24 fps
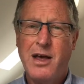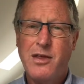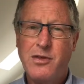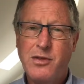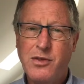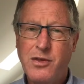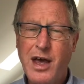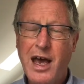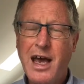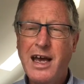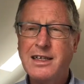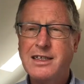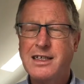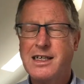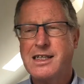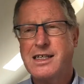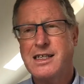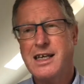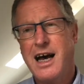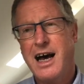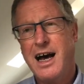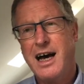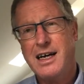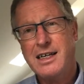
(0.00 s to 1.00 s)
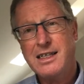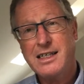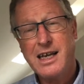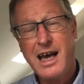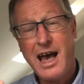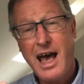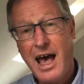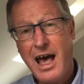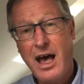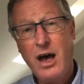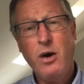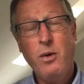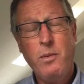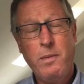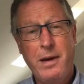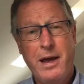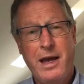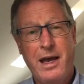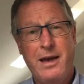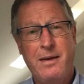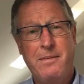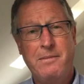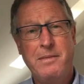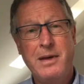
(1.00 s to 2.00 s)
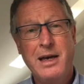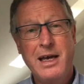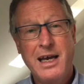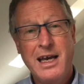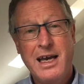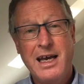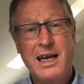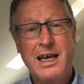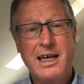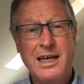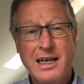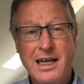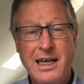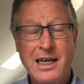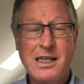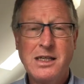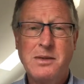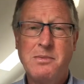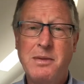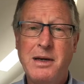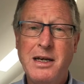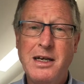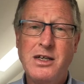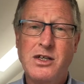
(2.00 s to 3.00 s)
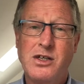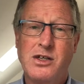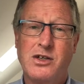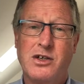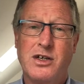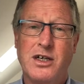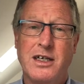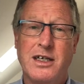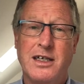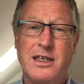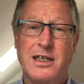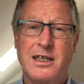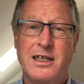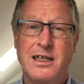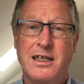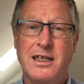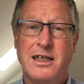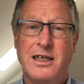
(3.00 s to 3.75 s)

their desire to help him in his ministry.